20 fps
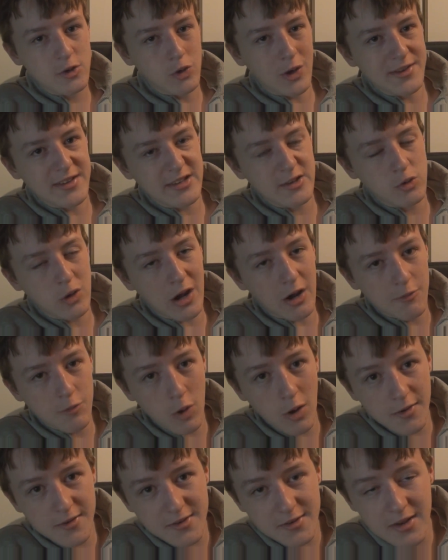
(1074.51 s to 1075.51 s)
2012
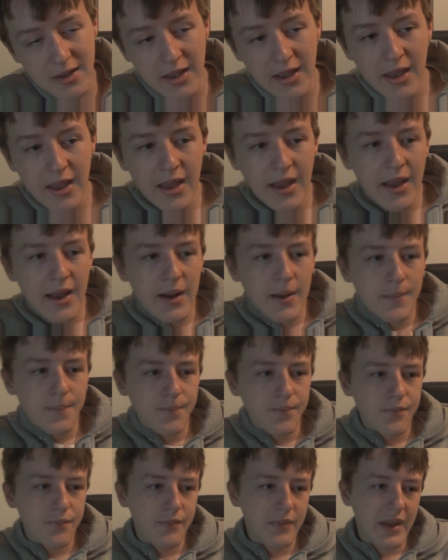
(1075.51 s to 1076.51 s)
was.
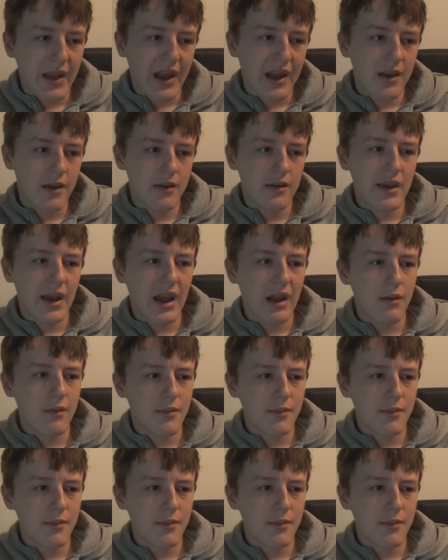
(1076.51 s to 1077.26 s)
And